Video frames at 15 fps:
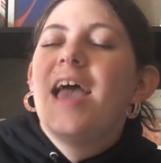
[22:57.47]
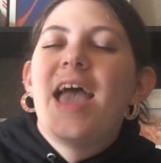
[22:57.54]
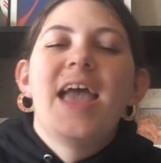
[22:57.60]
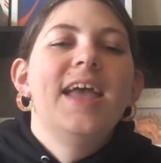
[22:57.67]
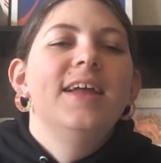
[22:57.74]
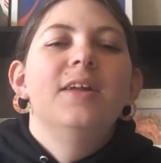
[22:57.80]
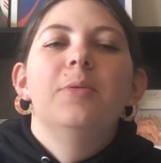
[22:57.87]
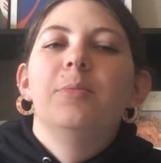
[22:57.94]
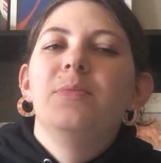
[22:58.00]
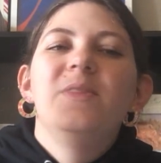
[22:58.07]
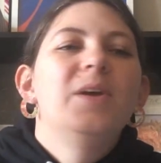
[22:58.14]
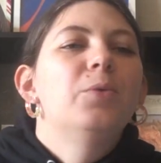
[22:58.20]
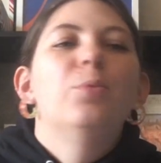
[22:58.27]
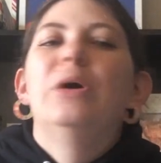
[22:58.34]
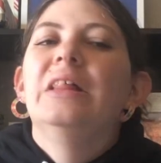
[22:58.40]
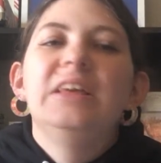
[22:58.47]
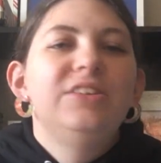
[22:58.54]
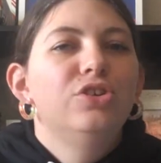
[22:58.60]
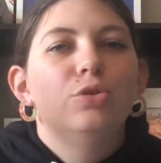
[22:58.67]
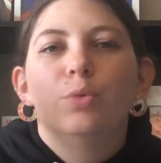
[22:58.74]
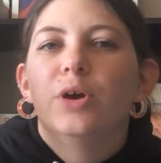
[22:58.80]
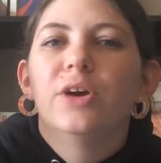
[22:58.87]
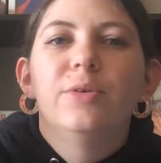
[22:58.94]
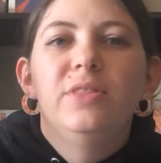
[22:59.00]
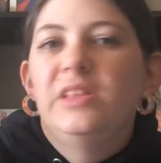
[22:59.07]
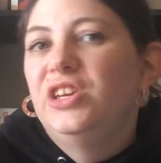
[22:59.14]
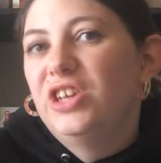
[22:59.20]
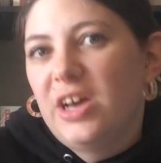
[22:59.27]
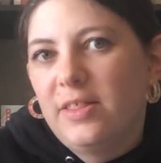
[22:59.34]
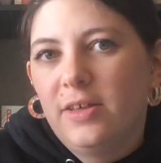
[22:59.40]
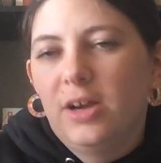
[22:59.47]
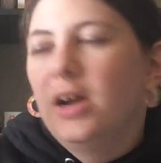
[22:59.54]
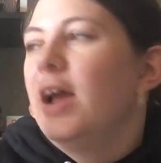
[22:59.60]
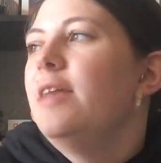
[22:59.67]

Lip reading: And they're willing to work with each other.